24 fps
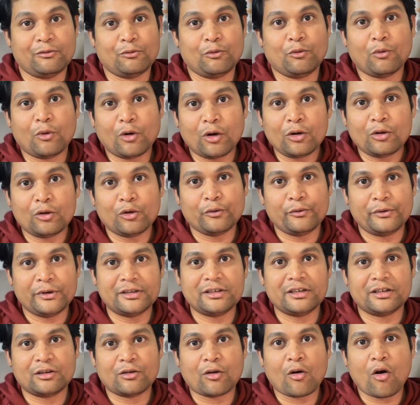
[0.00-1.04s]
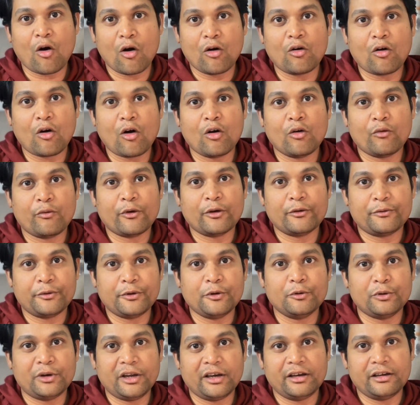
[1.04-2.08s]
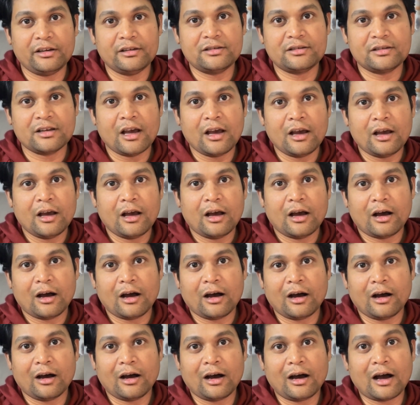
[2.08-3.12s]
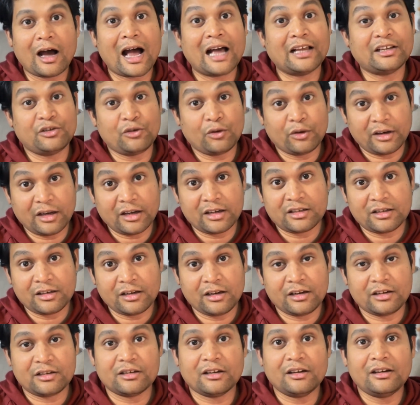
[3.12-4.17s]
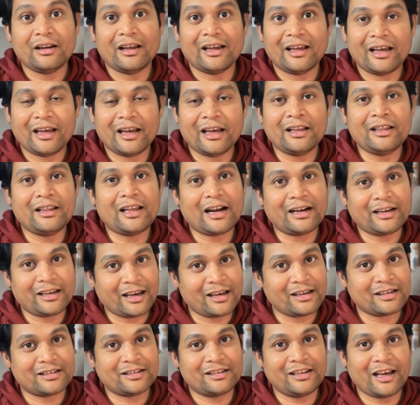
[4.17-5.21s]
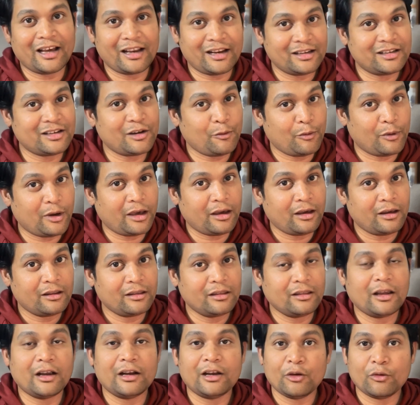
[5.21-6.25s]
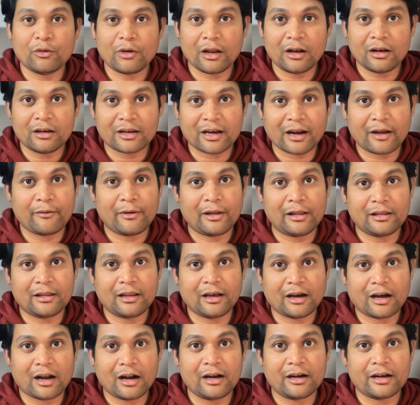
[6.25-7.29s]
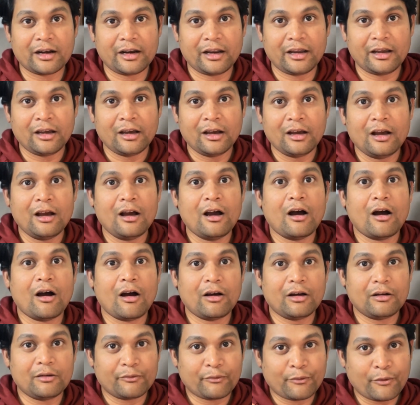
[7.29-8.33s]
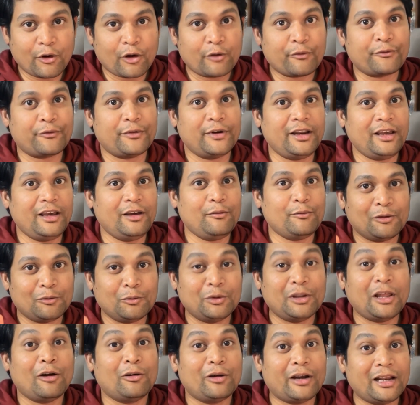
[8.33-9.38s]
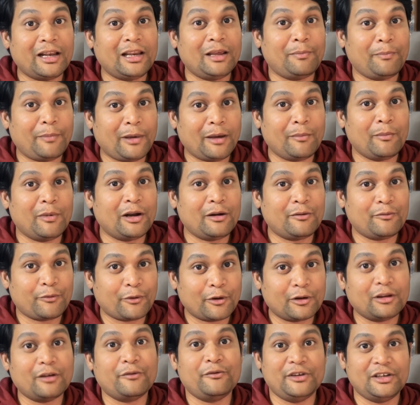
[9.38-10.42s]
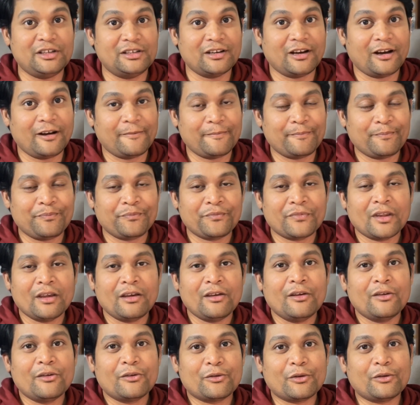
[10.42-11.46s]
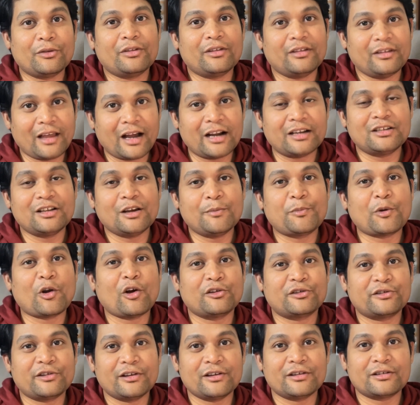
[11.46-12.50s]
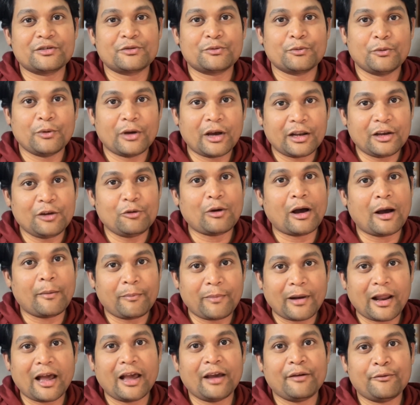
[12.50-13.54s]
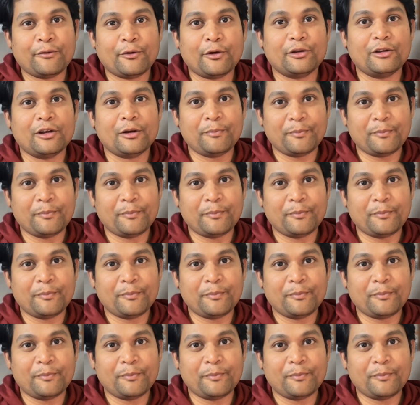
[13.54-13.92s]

want to visit Hong Kong for a few days as your destination, in that case there is a way that you can travel the country for free without any payment for the visa. So that's the process where you apply for the